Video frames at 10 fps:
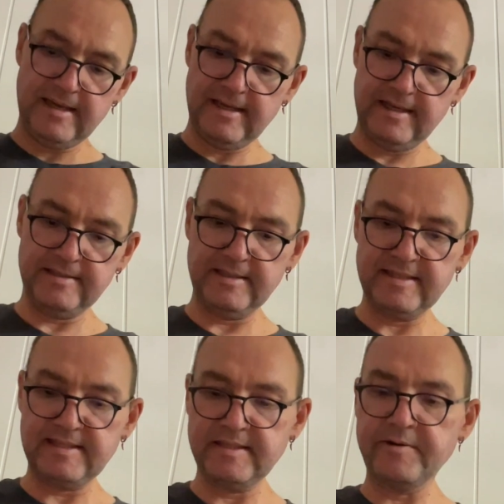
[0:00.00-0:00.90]
It is
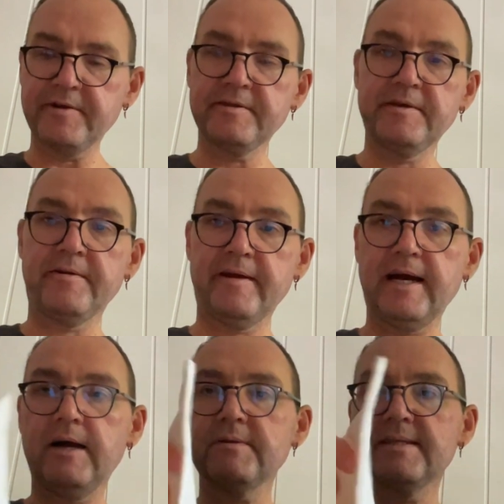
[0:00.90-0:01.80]
sturdier
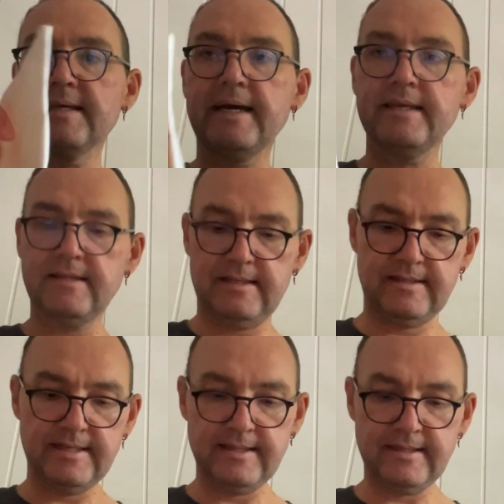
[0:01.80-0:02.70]
outside
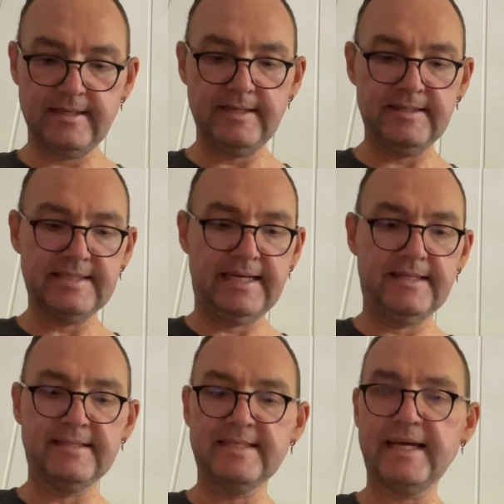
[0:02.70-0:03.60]
than inside.
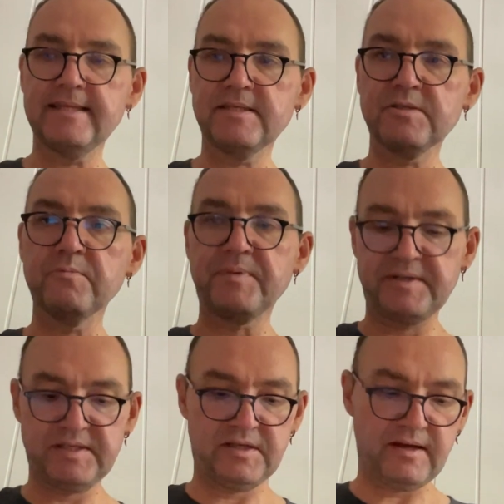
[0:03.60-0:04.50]
Inside is super
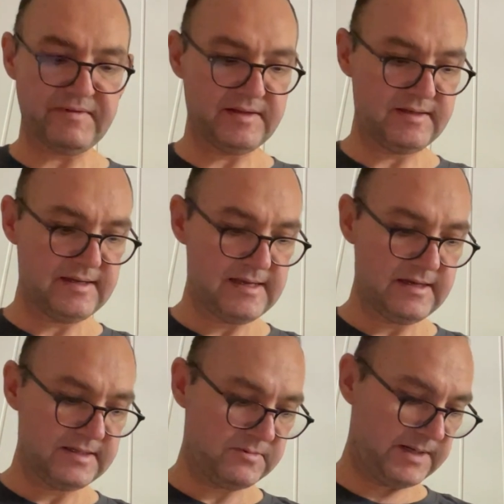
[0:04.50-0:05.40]
soft.
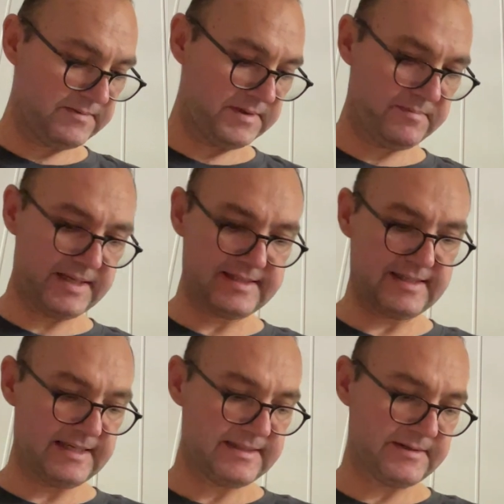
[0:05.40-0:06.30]
It's one of the best
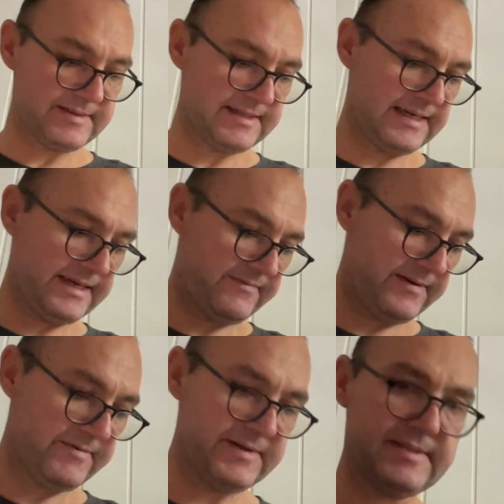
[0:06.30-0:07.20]
dusters I have
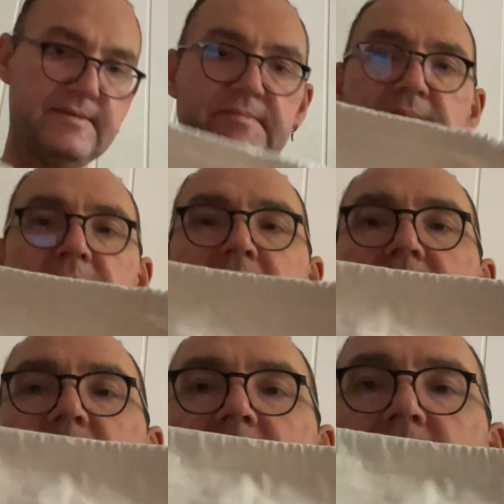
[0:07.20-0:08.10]
ever received from any
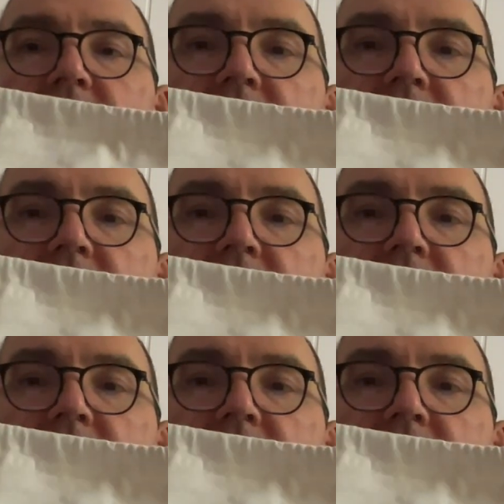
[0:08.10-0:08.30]
brand.